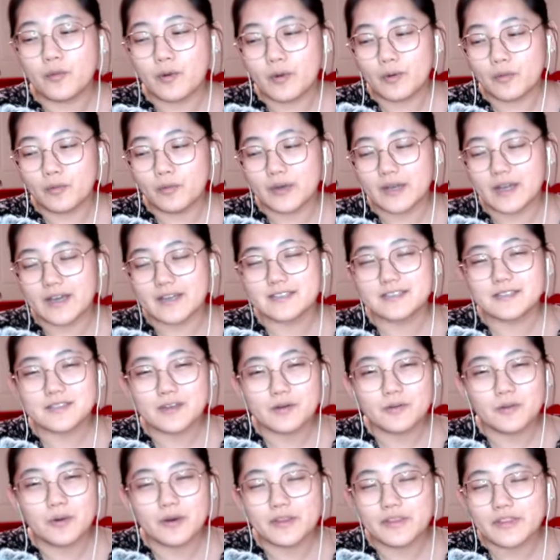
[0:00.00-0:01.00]
when I saw
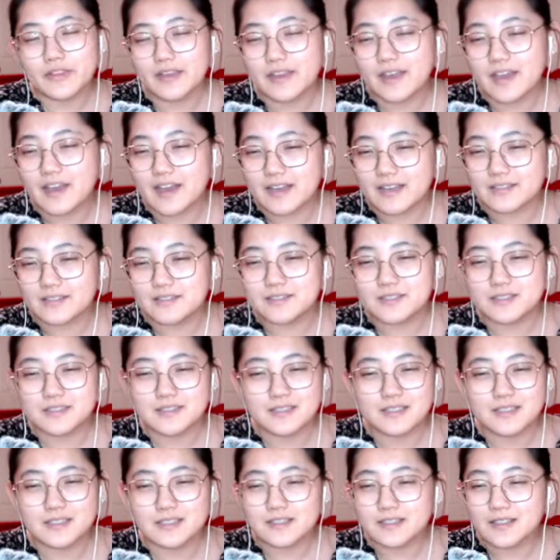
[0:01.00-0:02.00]
one thing I just
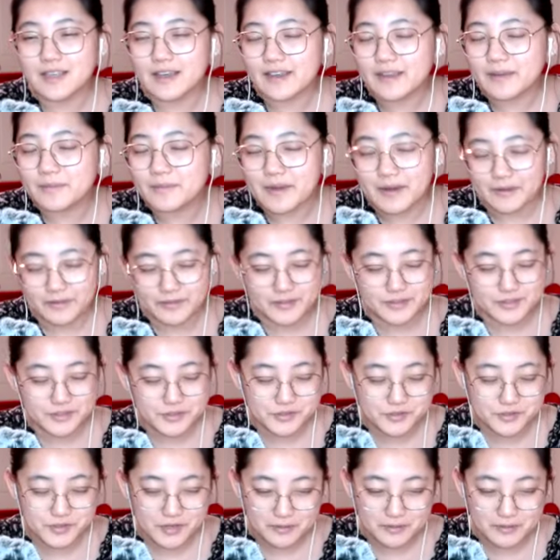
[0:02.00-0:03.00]
didn't like about this
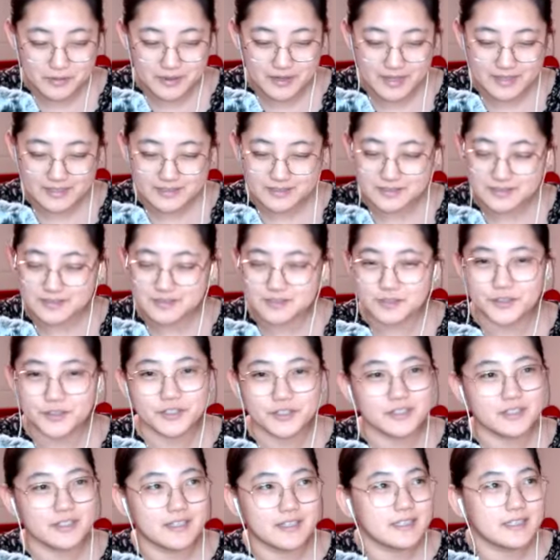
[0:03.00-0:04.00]
drama, I just
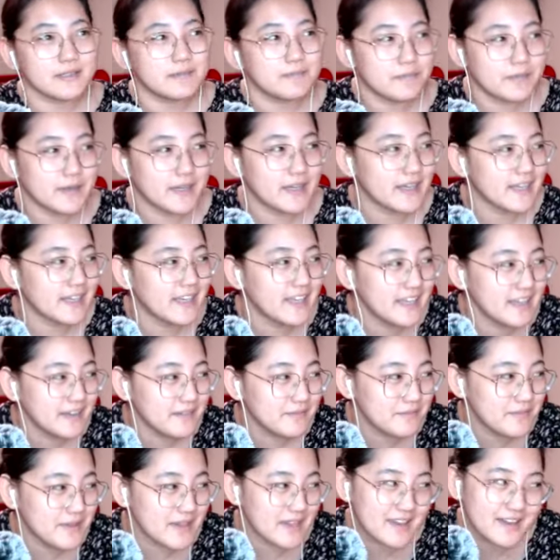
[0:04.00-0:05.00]
started
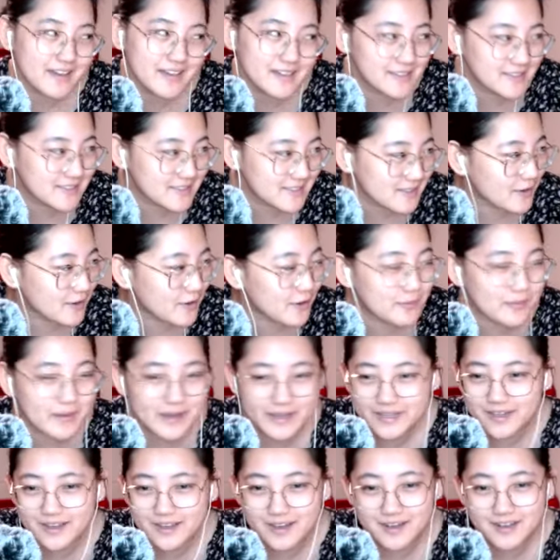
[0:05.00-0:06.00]
nitpicking because, oh
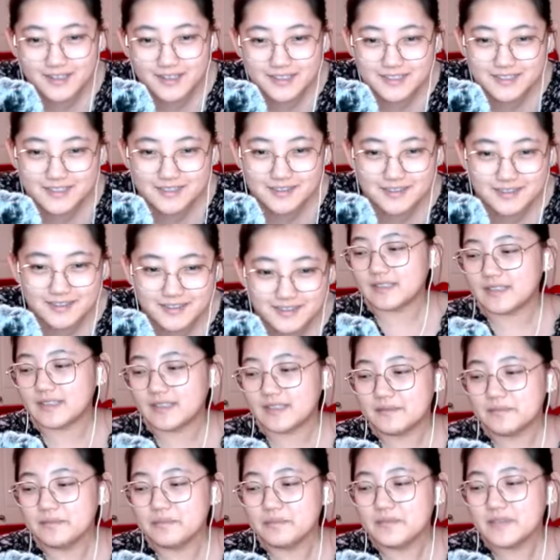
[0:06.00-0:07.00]
my god.
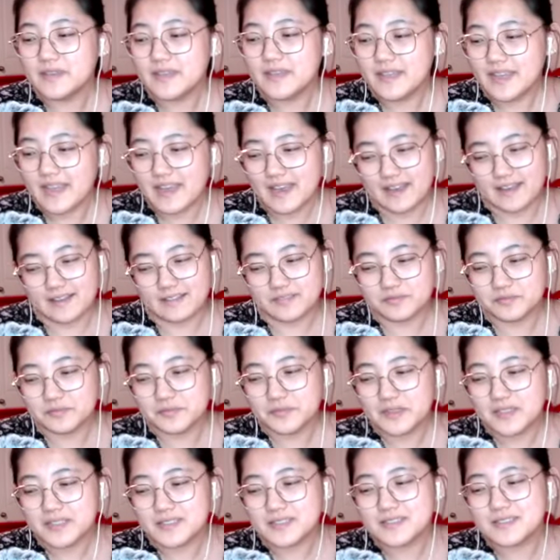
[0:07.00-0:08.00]
Yeah,
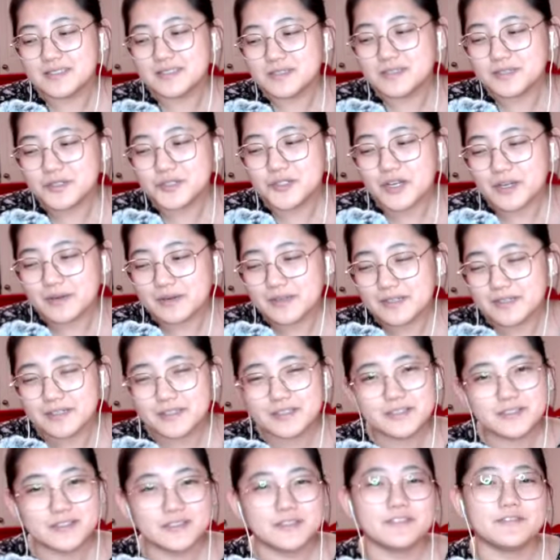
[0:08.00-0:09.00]
because this drama
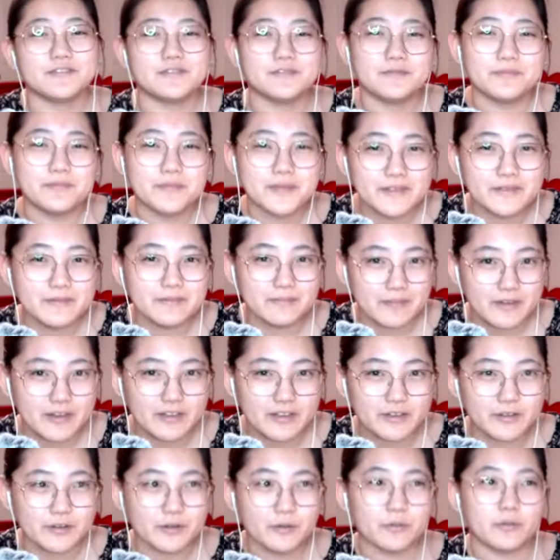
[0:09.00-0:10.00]
could have been
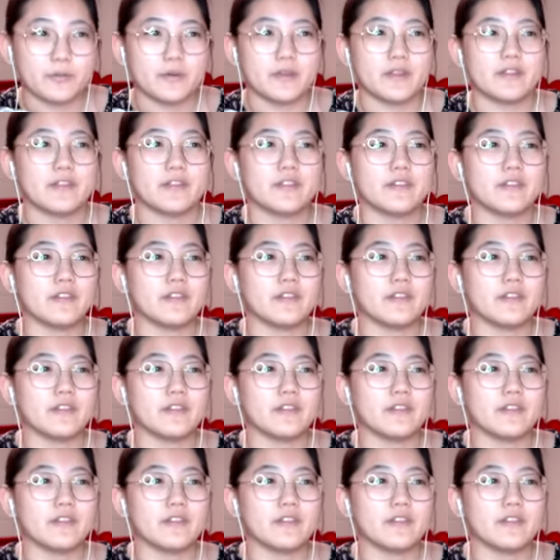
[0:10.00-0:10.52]
better with